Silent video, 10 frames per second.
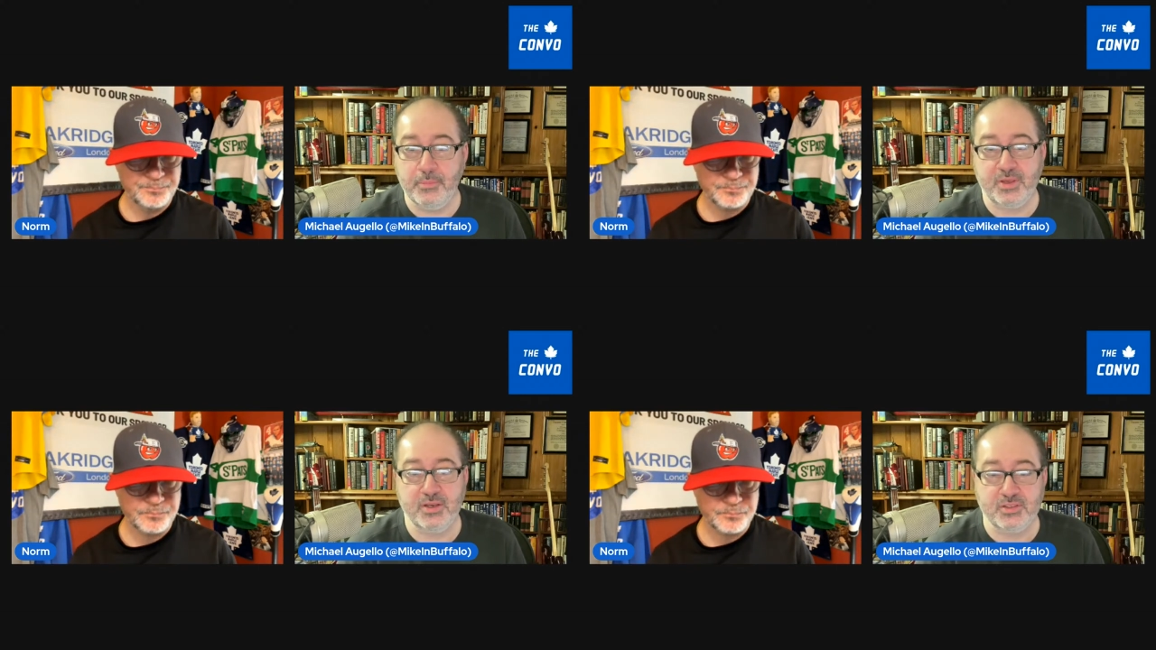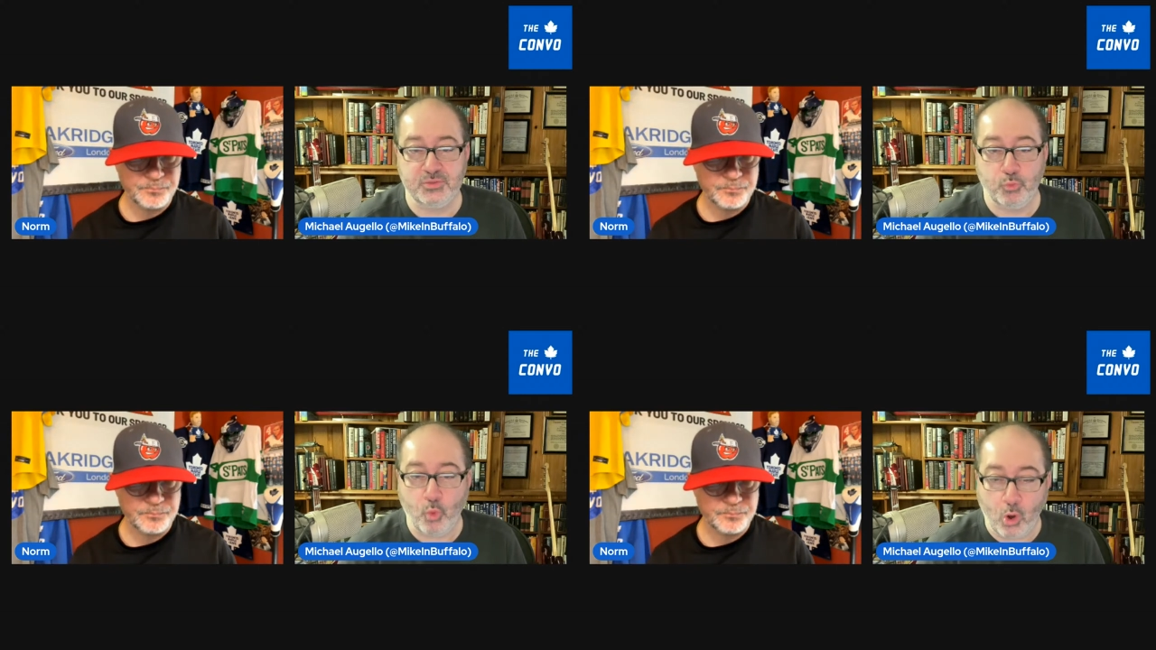
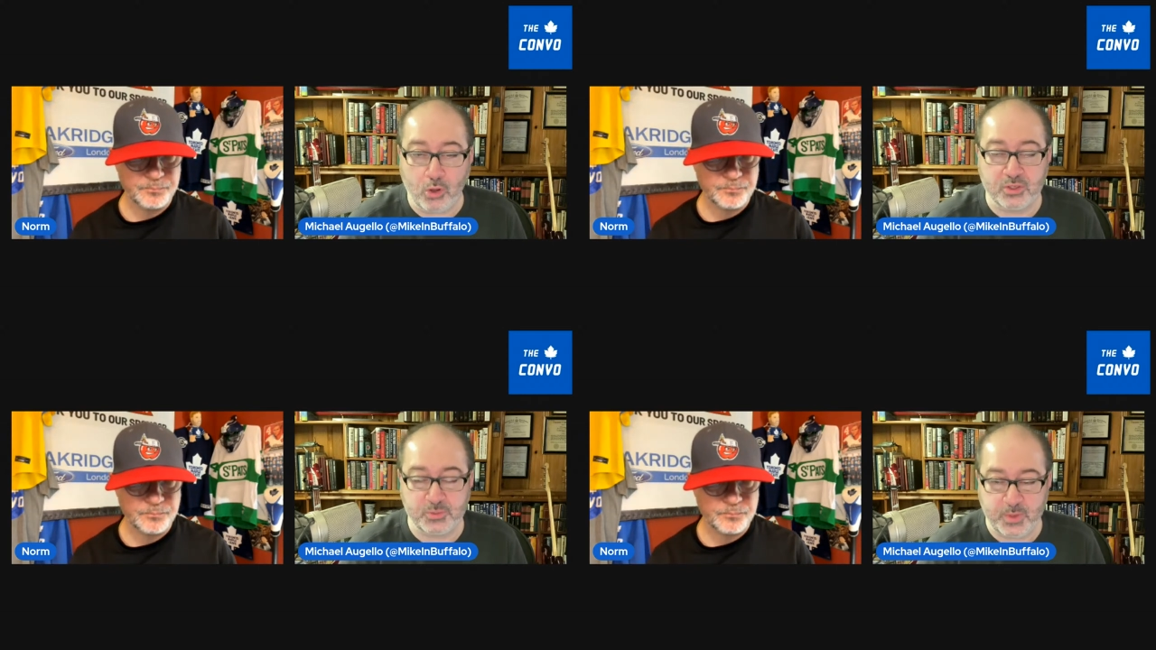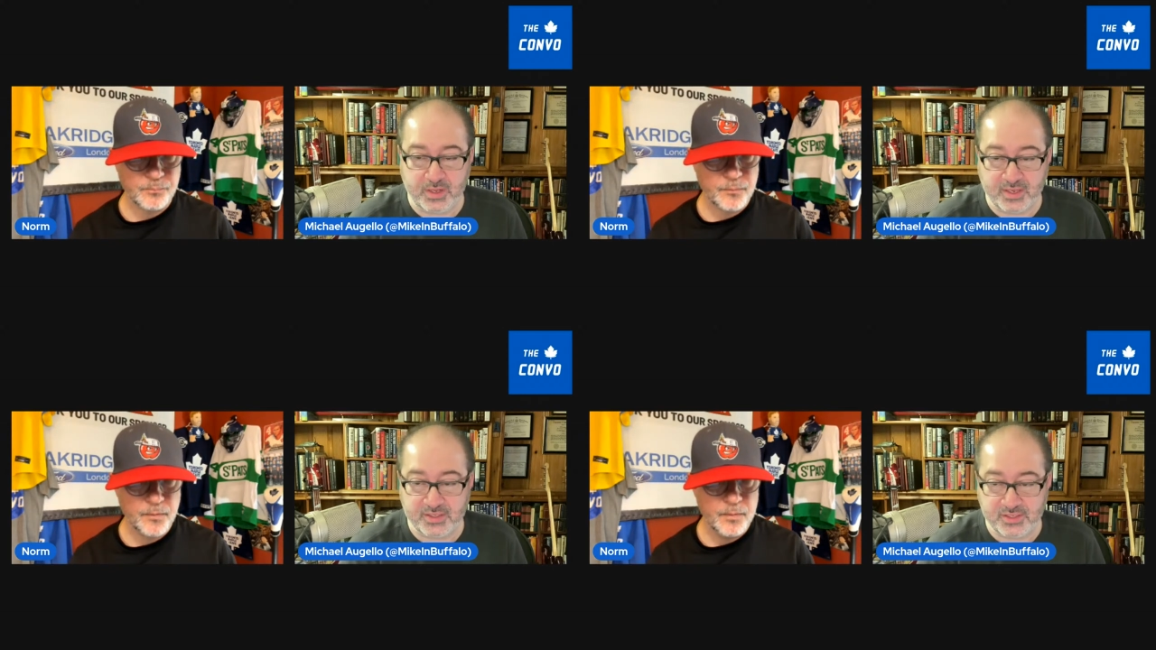Speaker 1: because Woll has
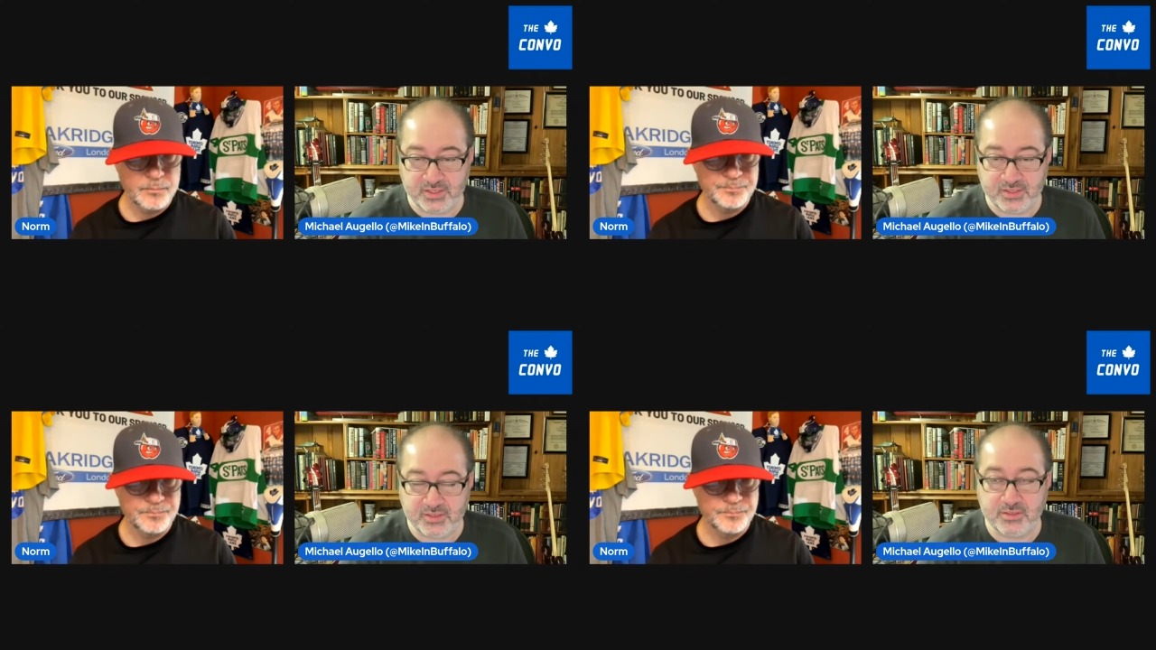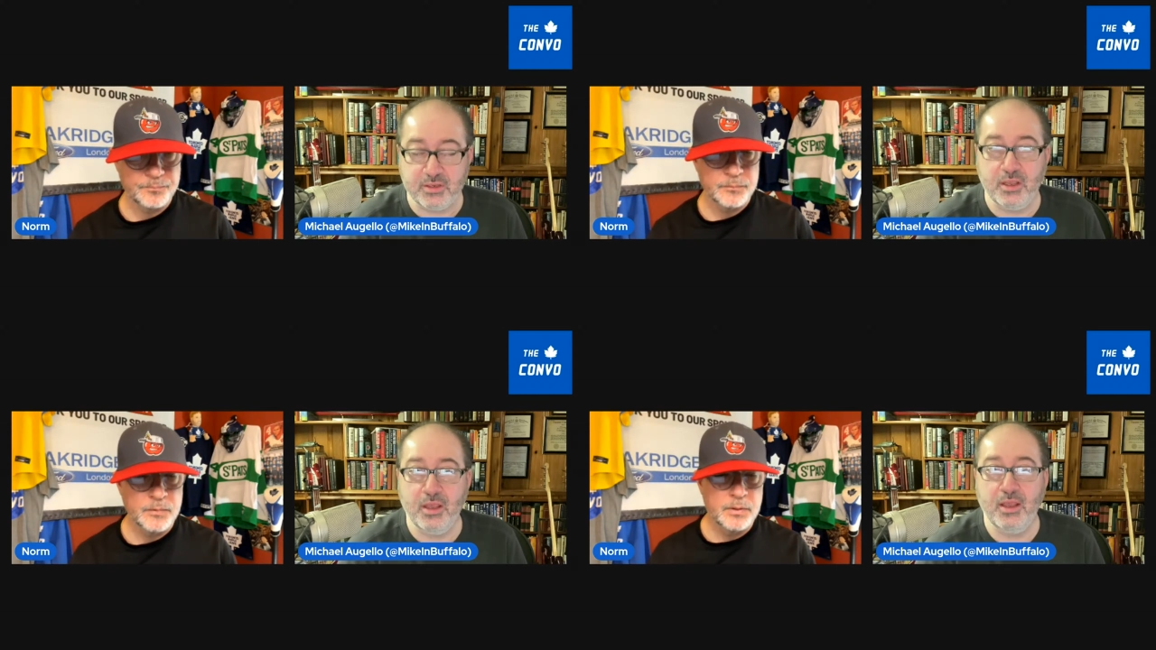been
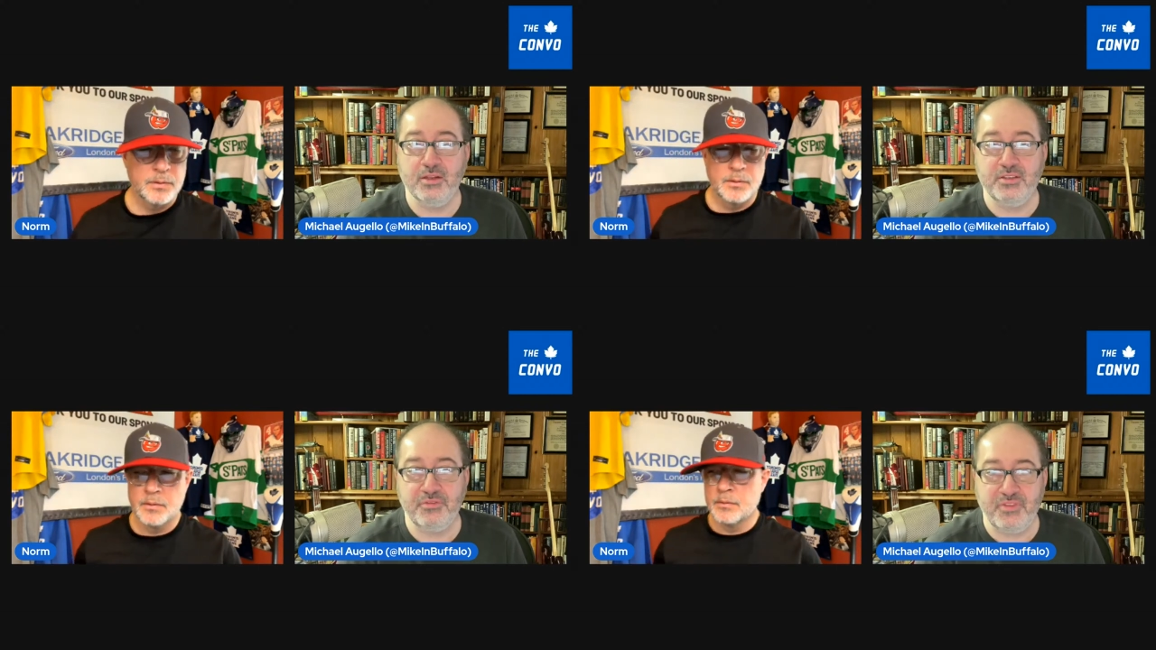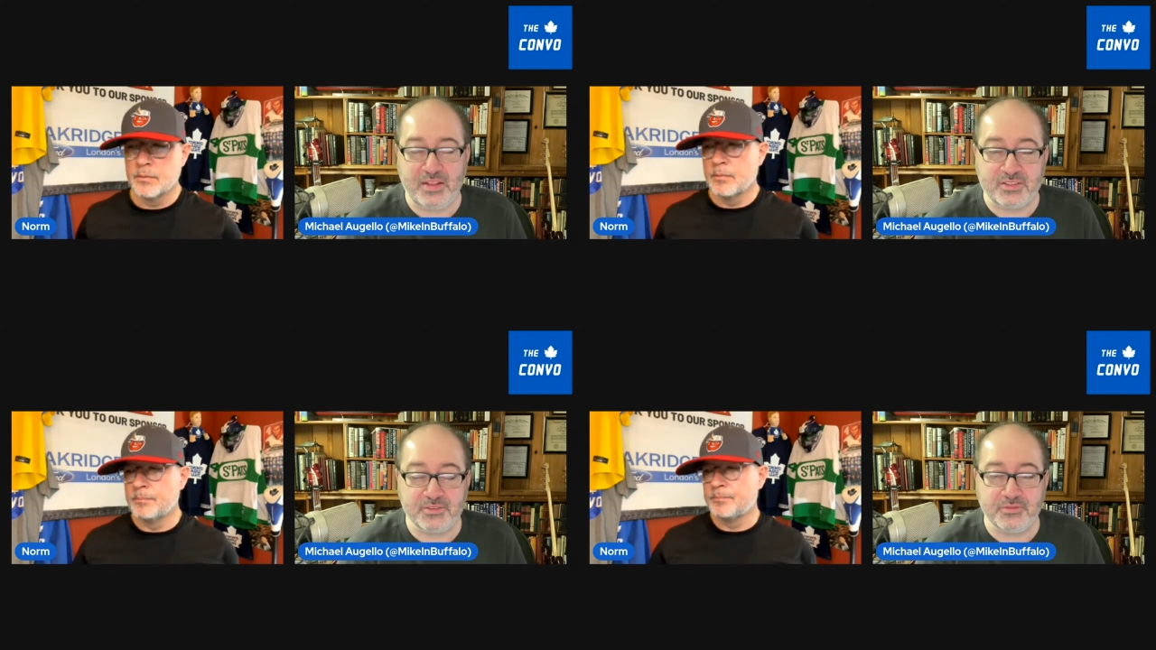inconsistent
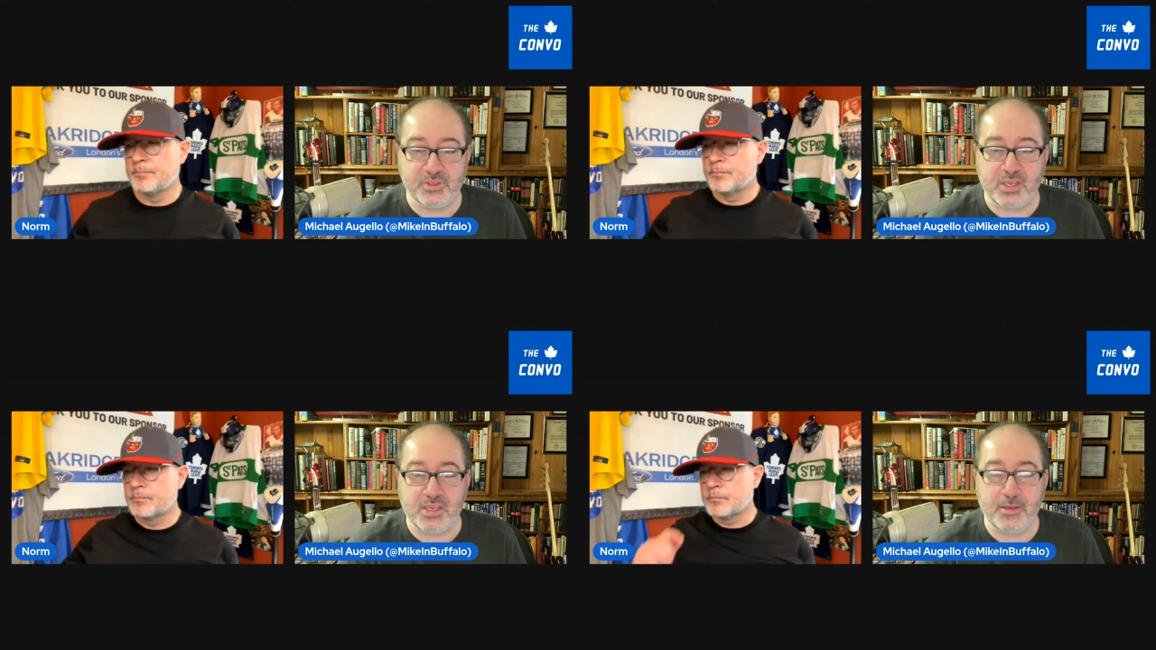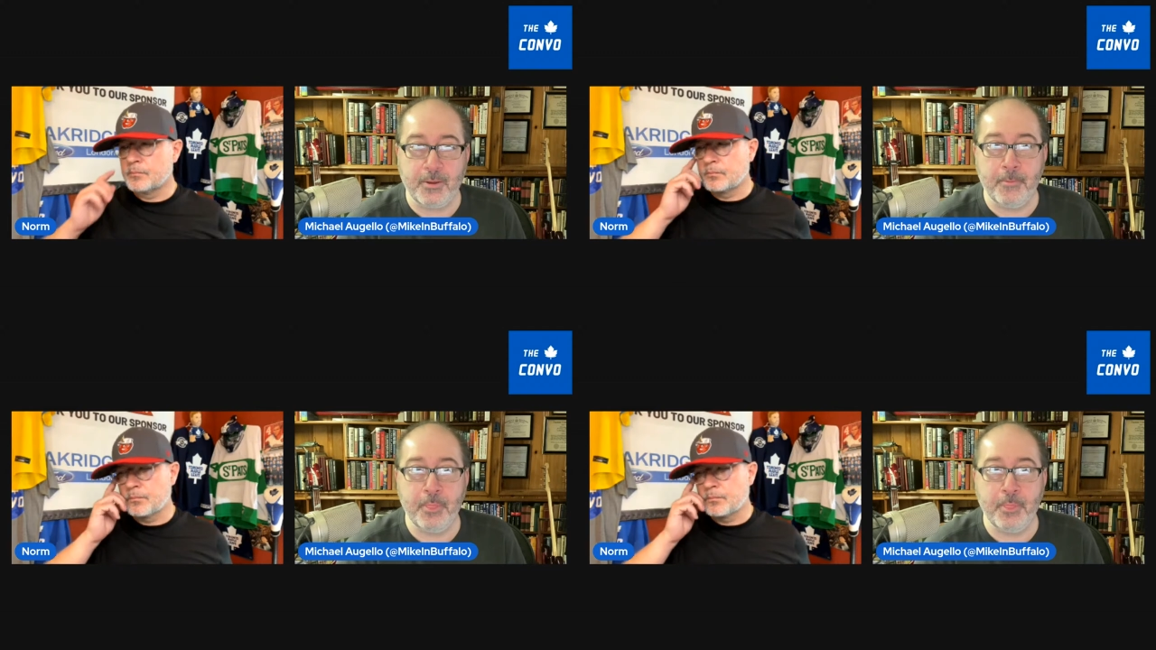defensively.